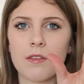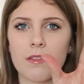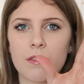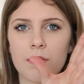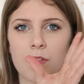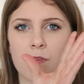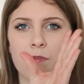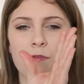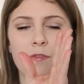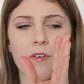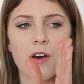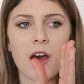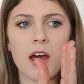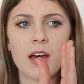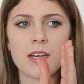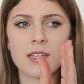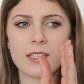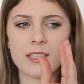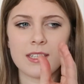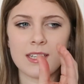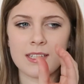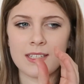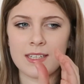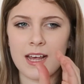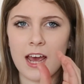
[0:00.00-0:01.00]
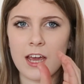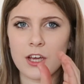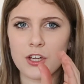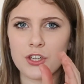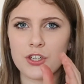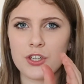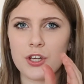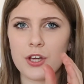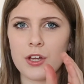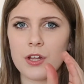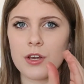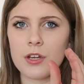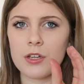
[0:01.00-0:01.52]
the first
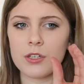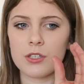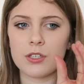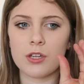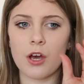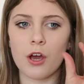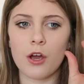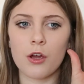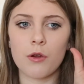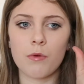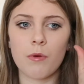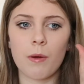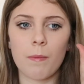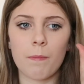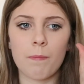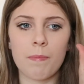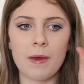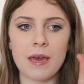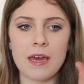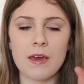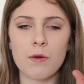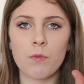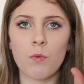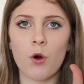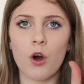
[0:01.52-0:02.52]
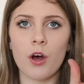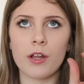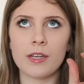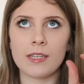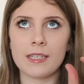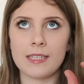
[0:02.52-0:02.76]
section, so B1,